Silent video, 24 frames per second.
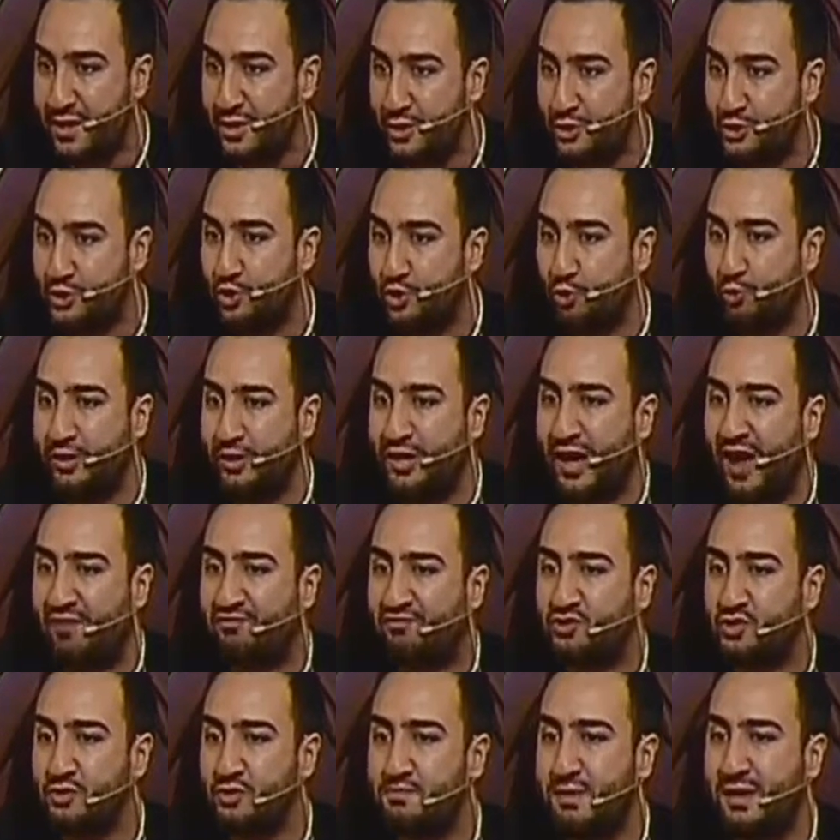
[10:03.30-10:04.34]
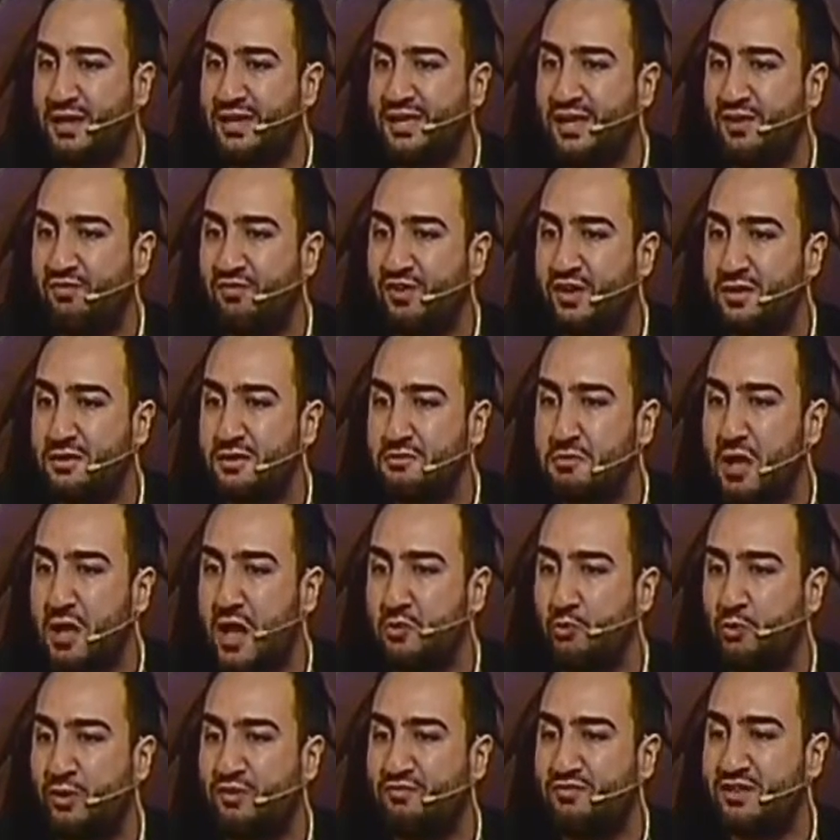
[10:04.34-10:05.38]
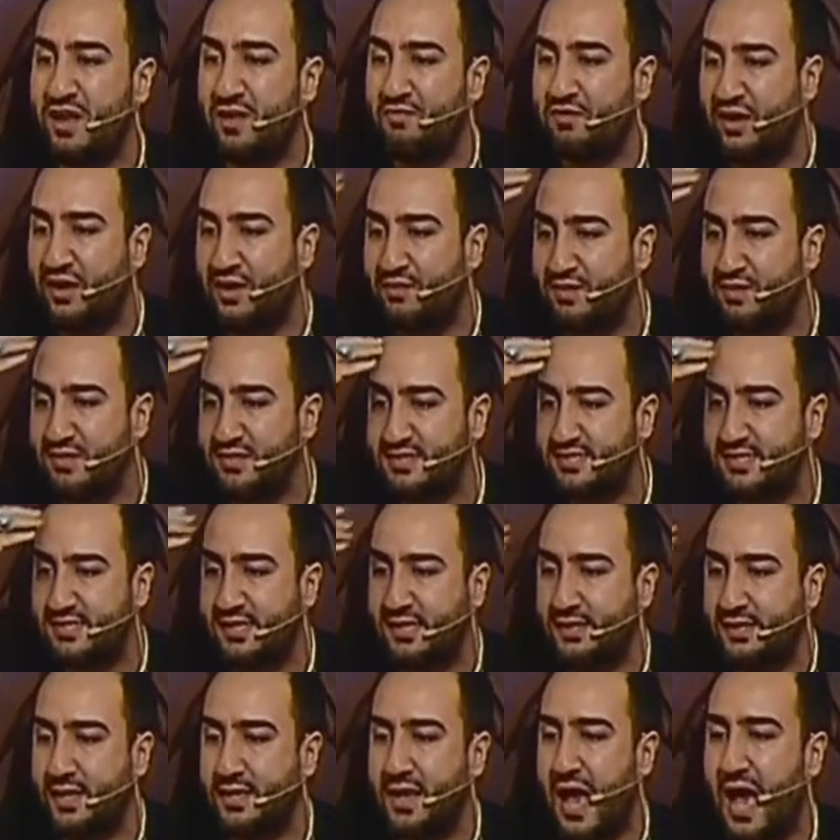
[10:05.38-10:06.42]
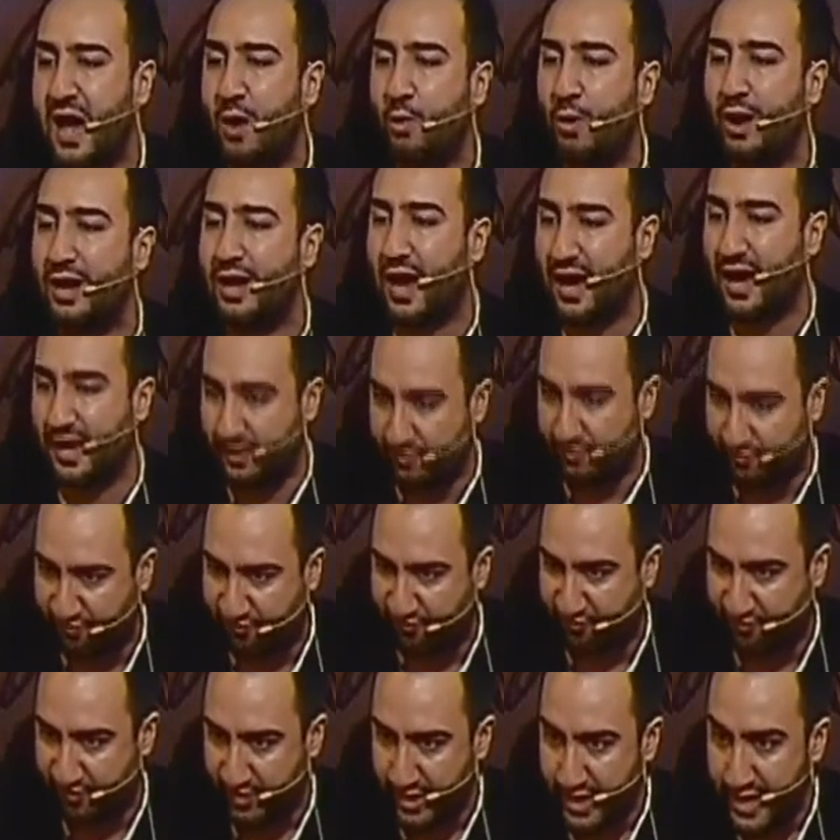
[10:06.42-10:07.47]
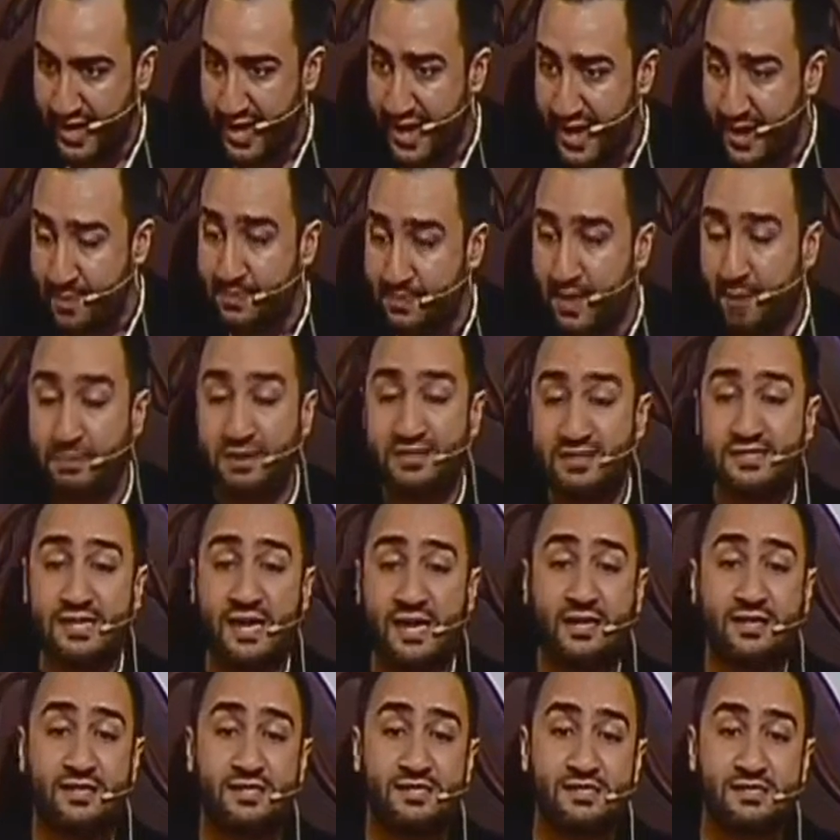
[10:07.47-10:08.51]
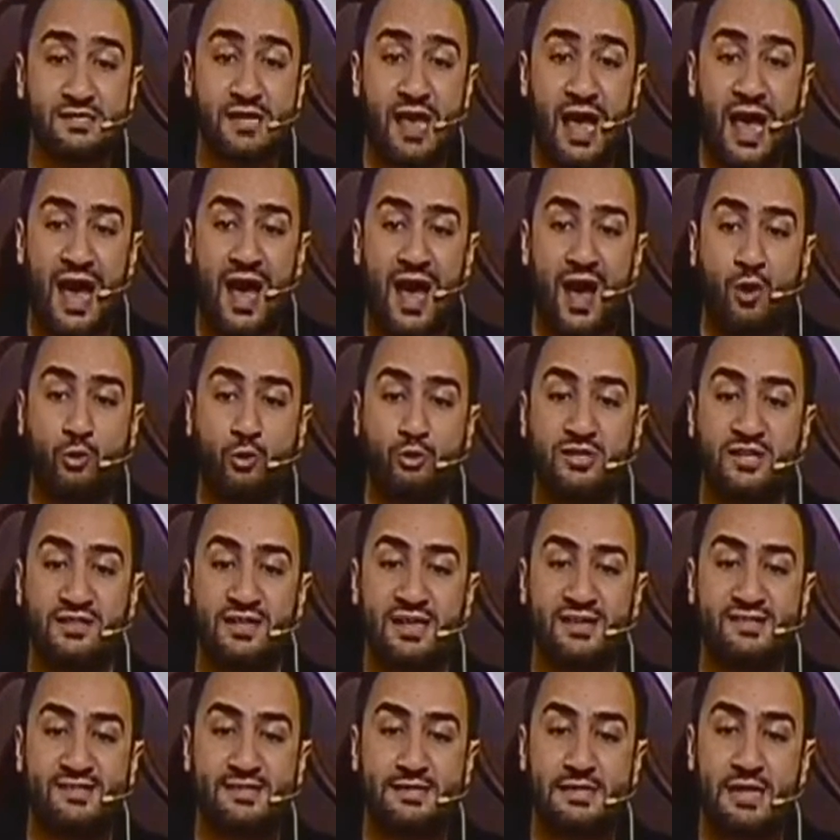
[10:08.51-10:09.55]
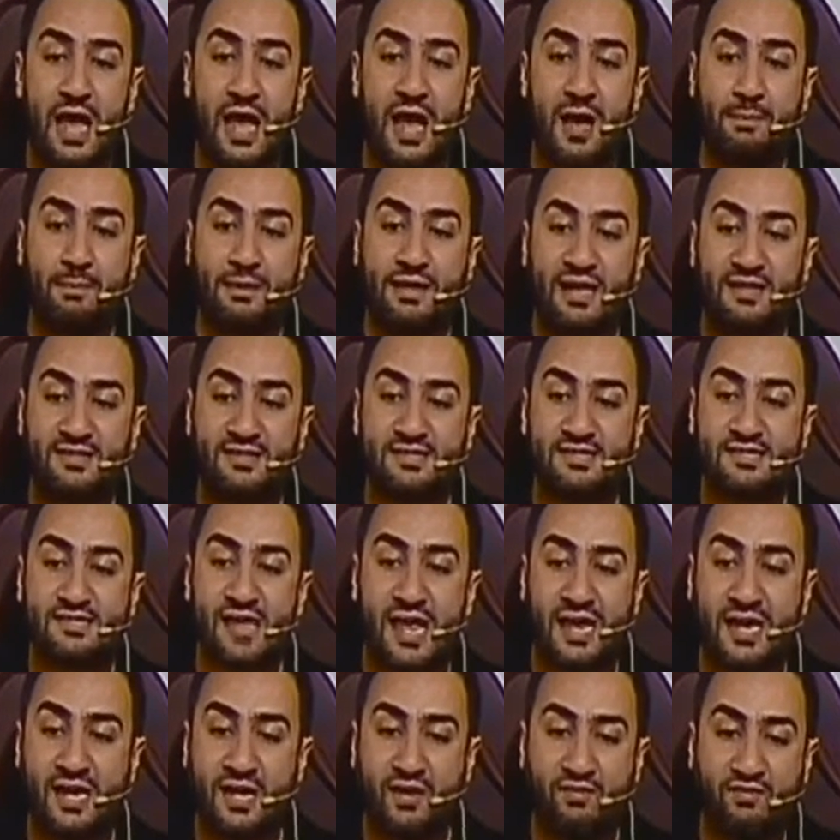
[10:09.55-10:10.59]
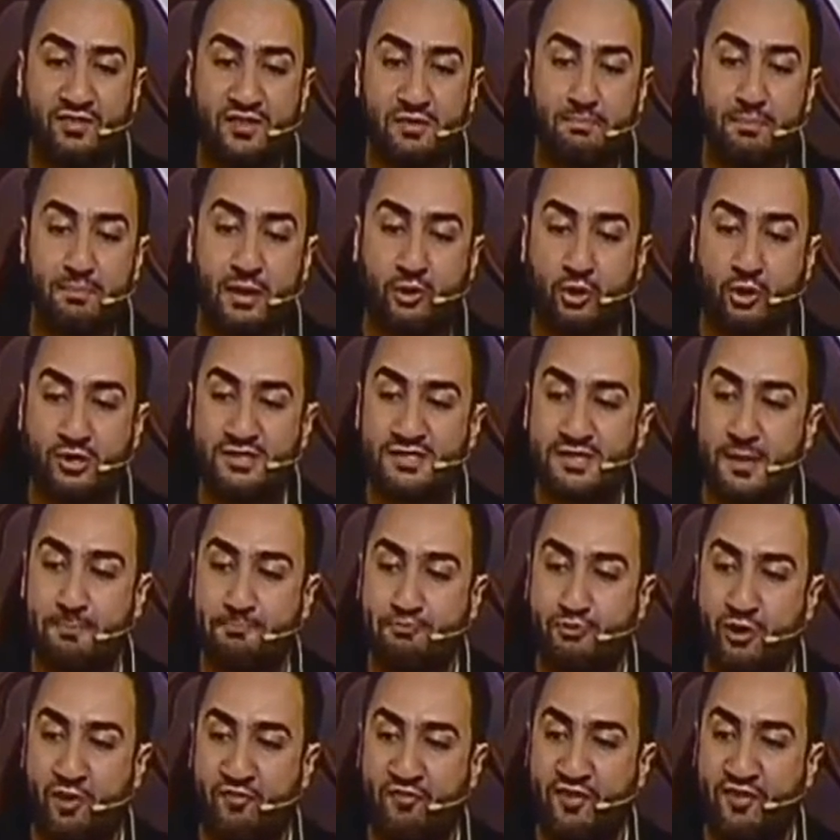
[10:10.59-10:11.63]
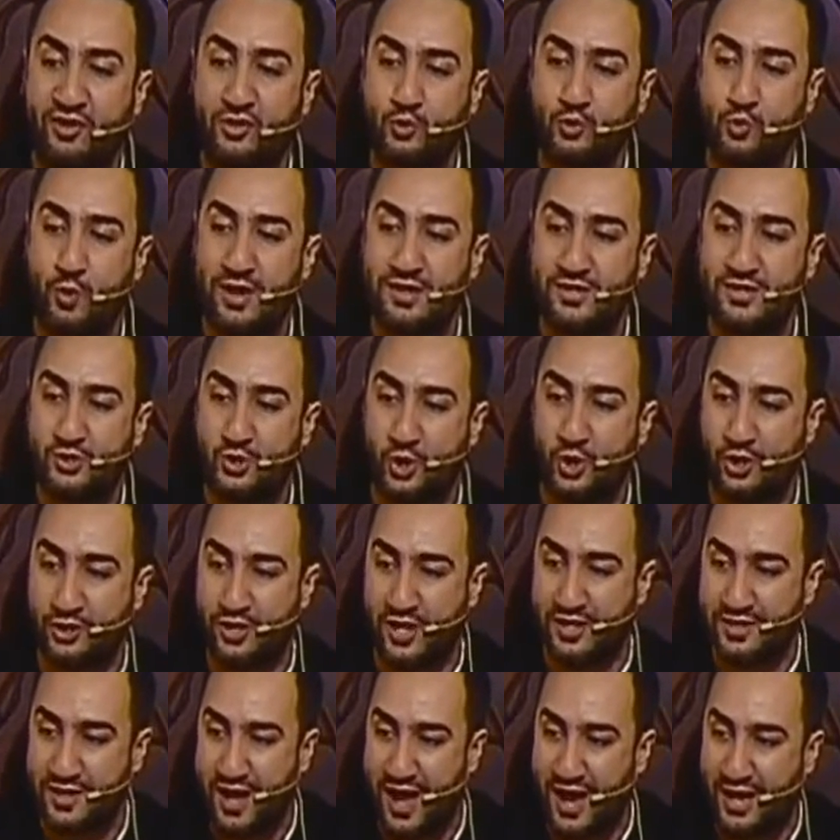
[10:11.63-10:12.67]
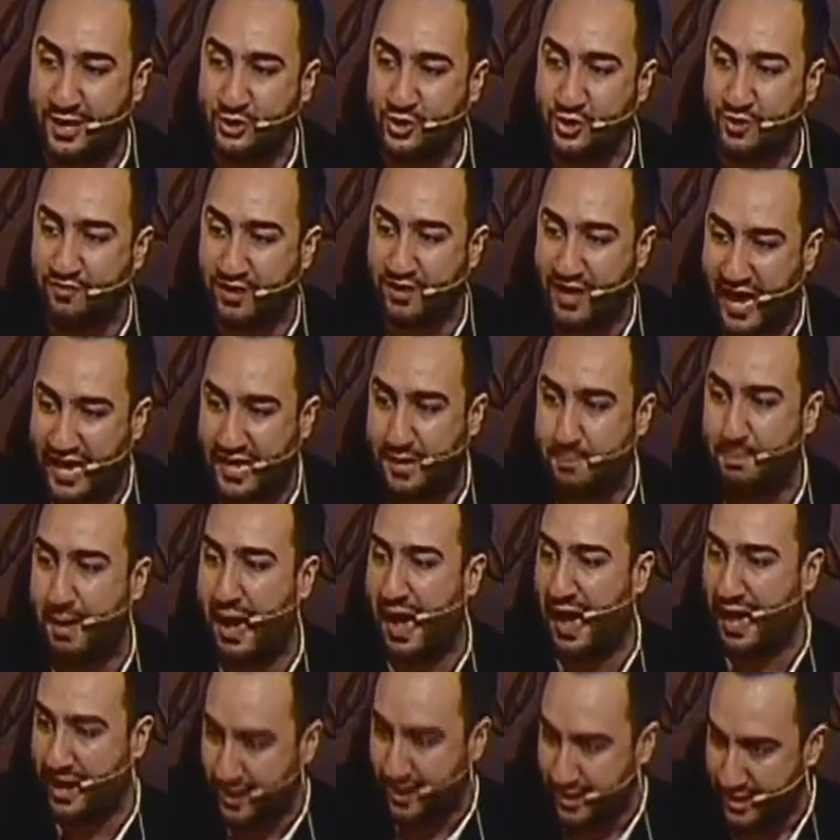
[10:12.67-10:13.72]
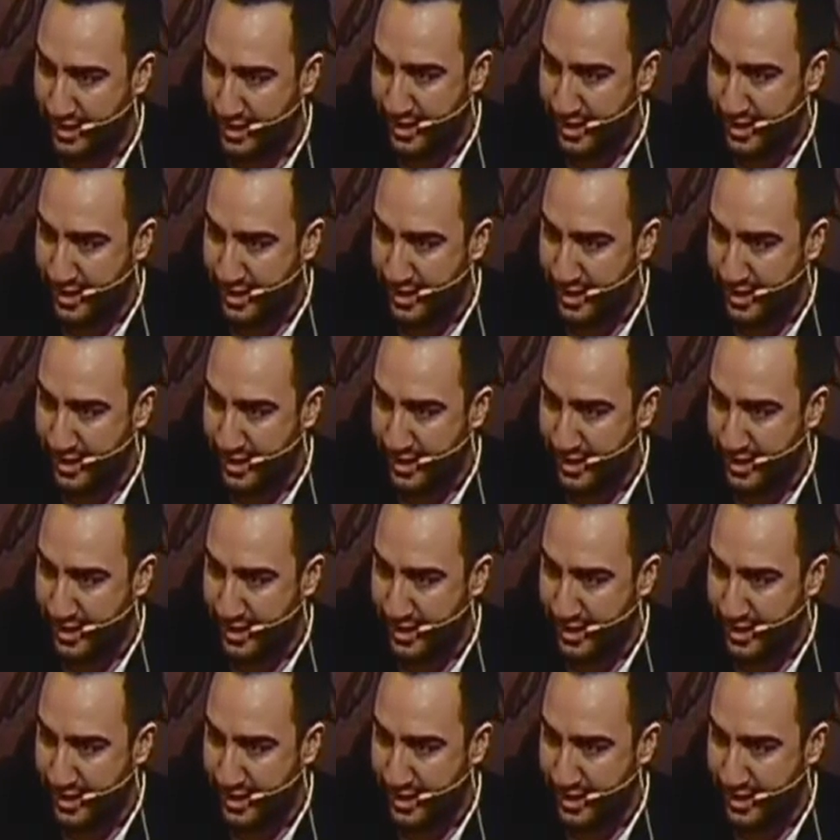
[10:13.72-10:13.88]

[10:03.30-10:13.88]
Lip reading: do we have to believe in and we've never even seen in our life? Number 6, how did Islam get saved? Because the Prophet went on a night of ghaibah.